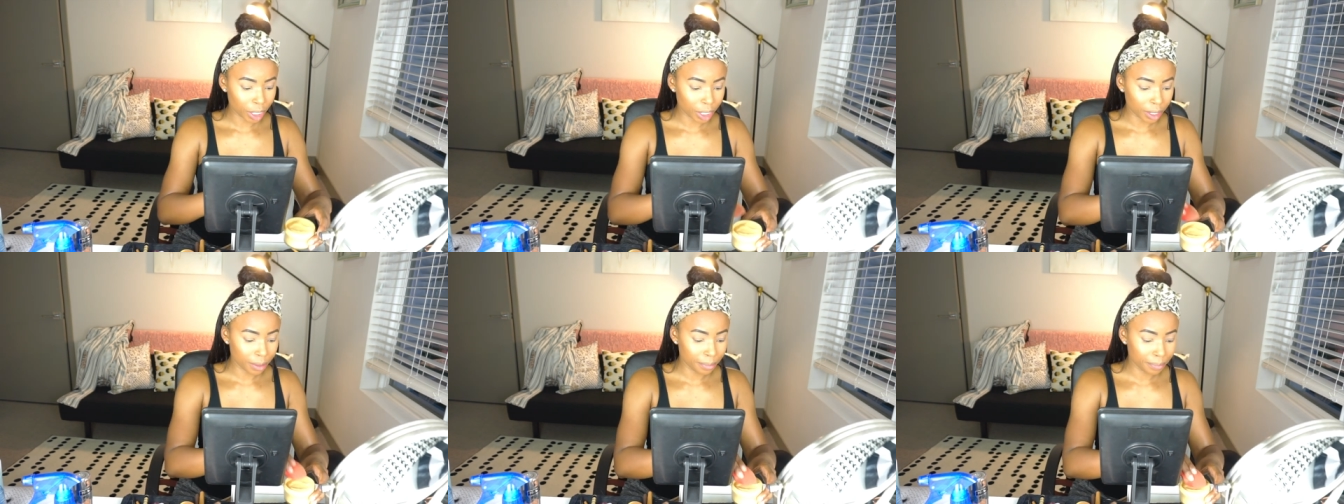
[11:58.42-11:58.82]

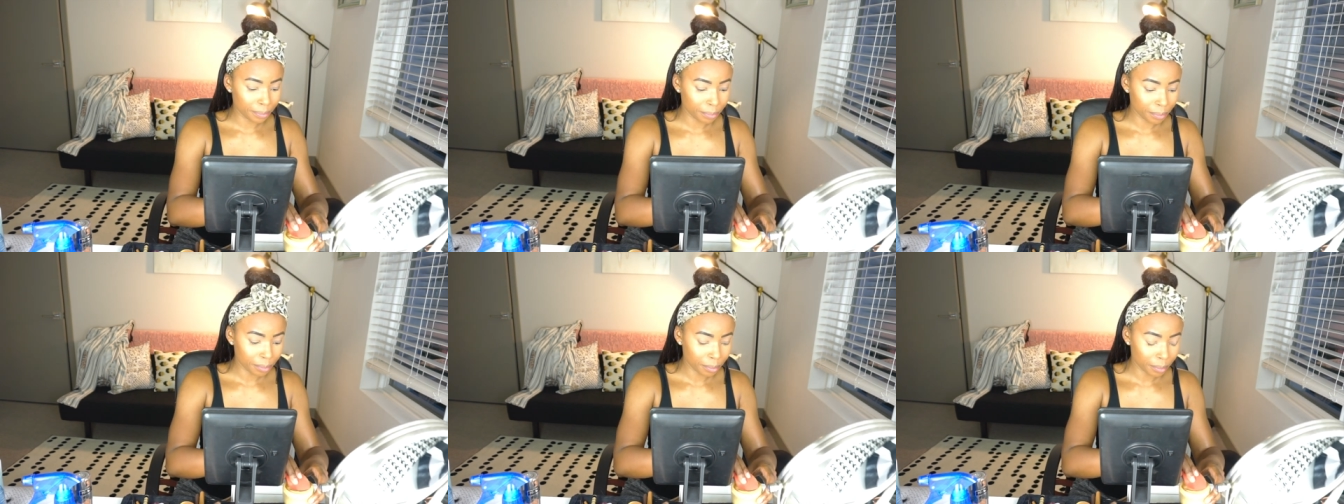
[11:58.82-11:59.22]
Makeup
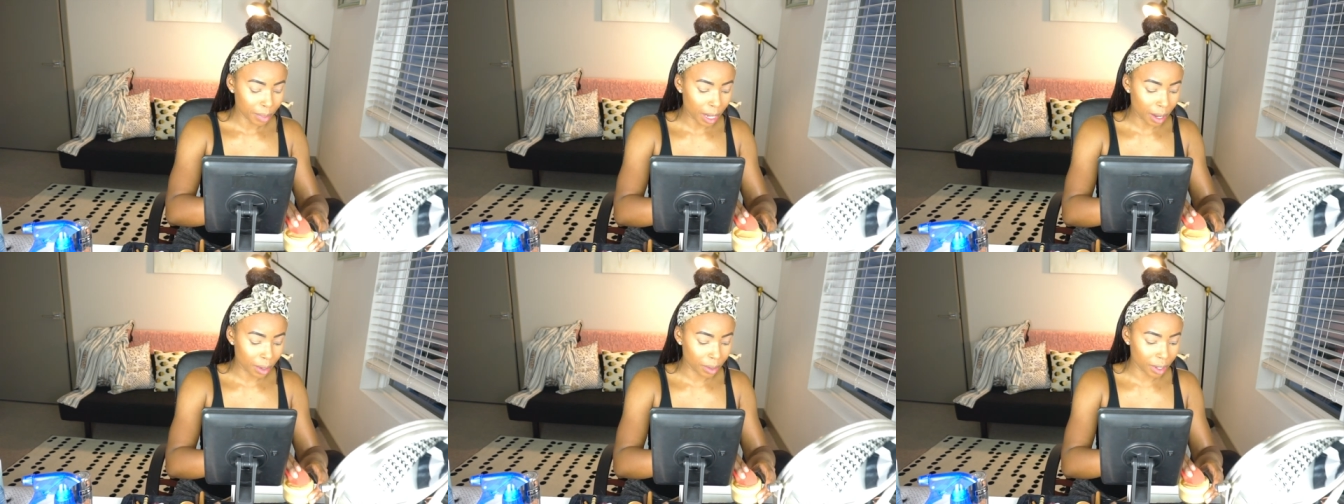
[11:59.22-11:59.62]

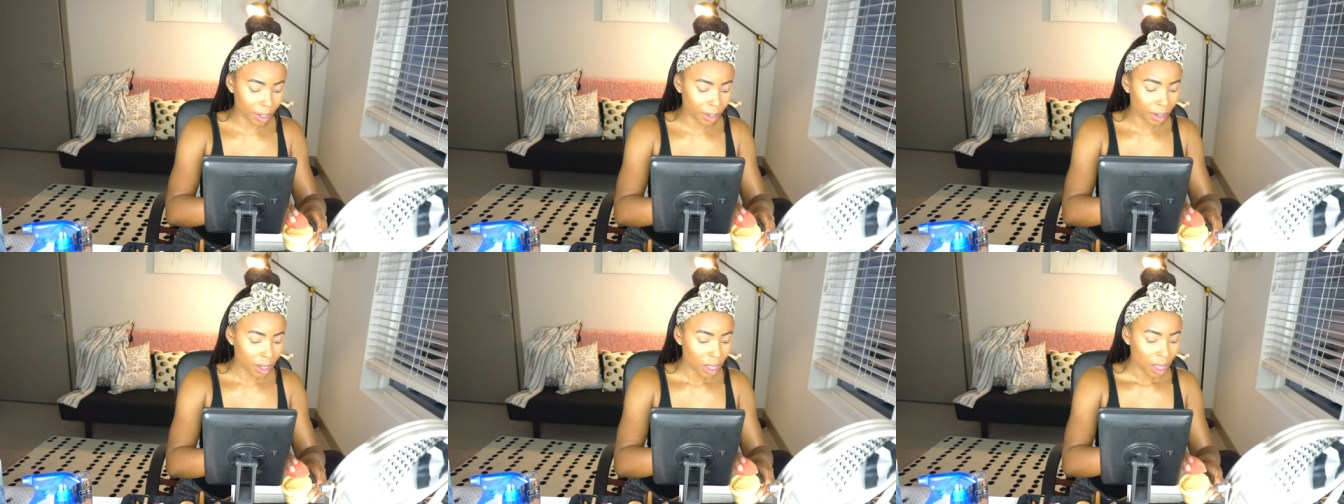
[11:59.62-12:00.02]

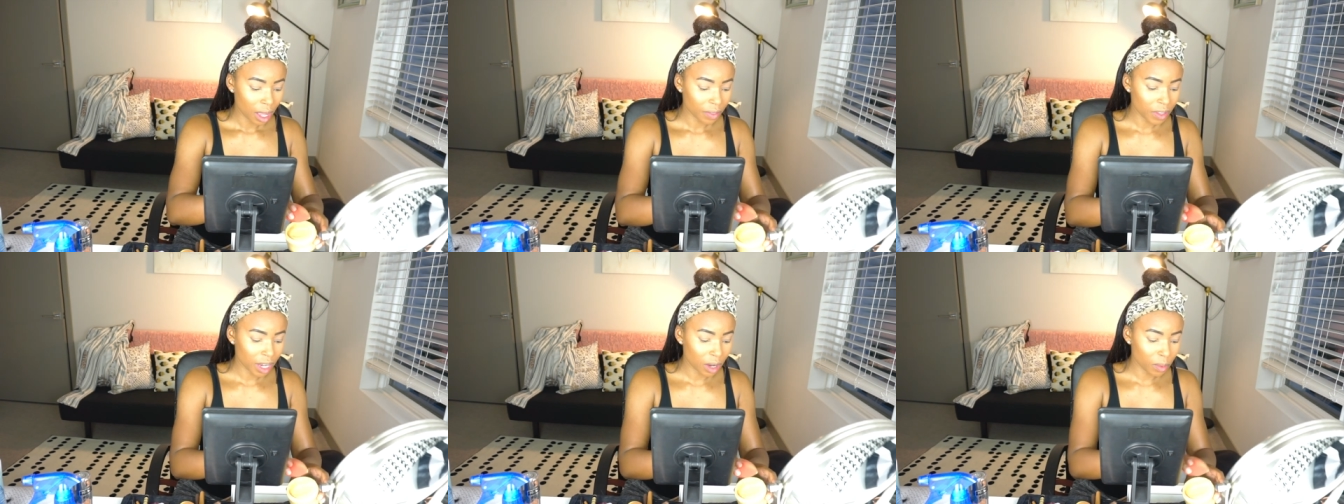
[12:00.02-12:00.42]
Powder.
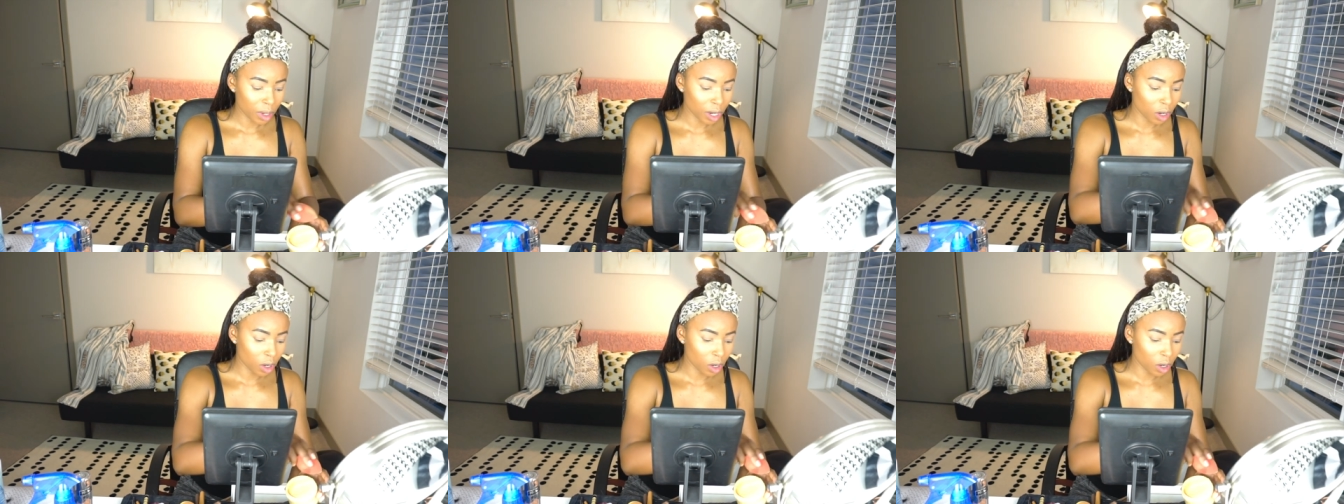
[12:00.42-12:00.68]
I think I want